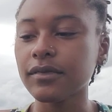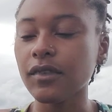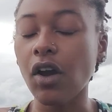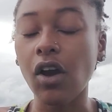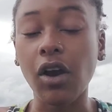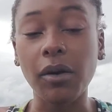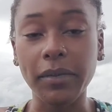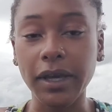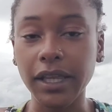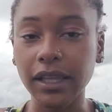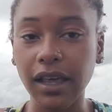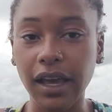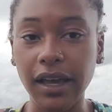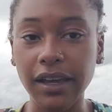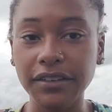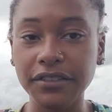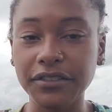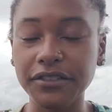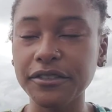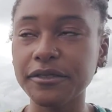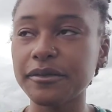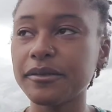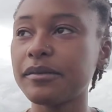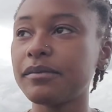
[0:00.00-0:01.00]
all my life.
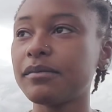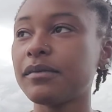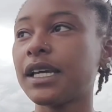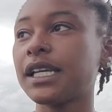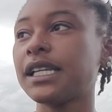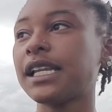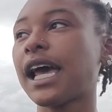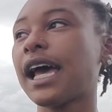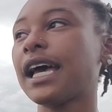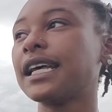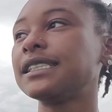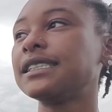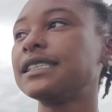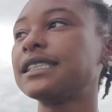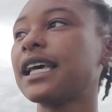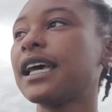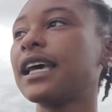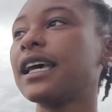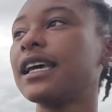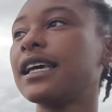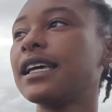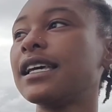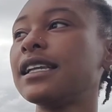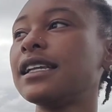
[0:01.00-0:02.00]
My dad
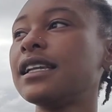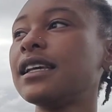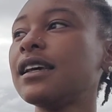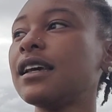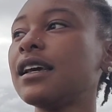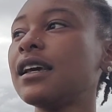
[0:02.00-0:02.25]
said,